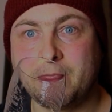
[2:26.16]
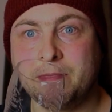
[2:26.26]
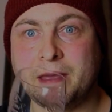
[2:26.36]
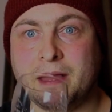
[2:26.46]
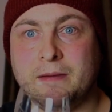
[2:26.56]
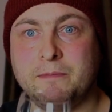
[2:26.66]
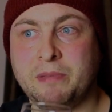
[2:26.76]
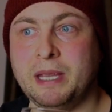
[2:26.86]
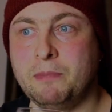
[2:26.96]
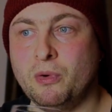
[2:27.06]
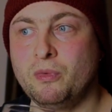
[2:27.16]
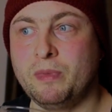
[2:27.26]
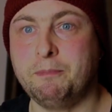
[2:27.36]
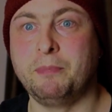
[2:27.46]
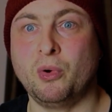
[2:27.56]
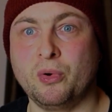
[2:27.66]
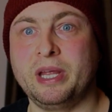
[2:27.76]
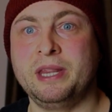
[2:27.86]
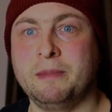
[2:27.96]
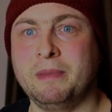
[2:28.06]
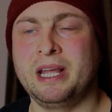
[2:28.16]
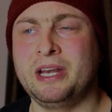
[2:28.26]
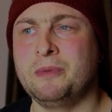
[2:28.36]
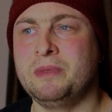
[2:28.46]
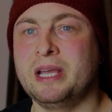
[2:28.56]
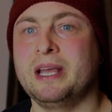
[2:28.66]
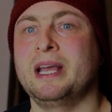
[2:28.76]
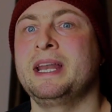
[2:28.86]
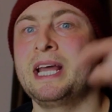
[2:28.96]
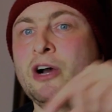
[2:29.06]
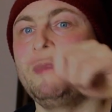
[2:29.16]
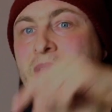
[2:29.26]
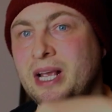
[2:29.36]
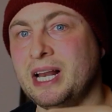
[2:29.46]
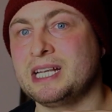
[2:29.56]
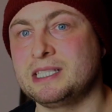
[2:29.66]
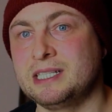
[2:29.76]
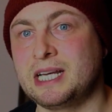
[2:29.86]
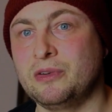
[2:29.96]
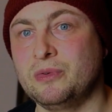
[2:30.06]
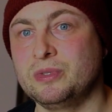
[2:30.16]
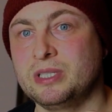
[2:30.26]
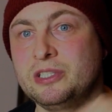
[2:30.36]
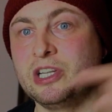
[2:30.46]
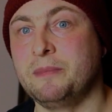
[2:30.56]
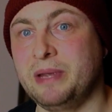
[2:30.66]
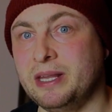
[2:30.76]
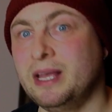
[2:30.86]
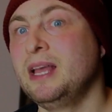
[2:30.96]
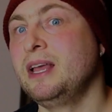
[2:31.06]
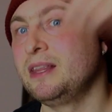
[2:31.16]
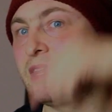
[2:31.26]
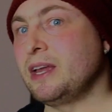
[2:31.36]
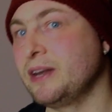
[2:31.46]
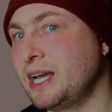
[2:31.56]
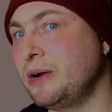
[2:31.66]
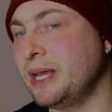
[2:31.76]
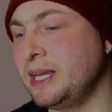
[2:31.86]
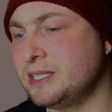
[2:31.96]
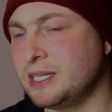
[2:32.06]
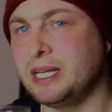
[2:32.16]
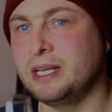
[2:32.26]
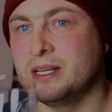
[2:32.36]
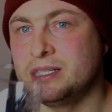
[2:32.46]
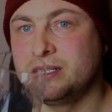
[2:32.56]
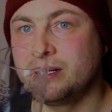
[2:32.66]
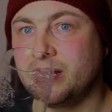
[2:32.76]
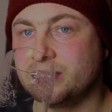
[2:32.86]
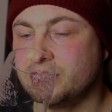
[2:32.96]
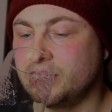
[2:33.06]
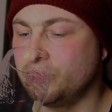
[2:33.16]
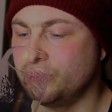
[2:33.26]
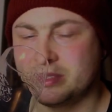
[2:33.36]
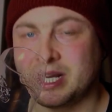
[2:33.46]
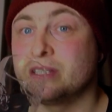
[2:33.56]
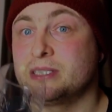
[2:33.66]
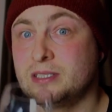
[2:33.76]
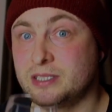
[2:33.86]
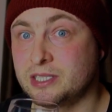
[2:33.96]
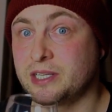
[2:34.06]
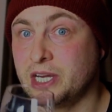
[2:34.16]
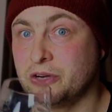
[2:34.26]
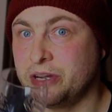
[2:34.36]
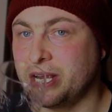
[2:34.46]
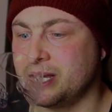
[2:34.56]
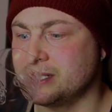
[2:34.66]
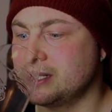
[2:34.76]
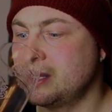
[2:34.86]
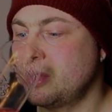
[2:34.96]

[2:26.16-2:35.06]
that people born in the millennium year are now being classed as adults. Do you know what I mean? They are now 18 and classed as adults. That's scary as.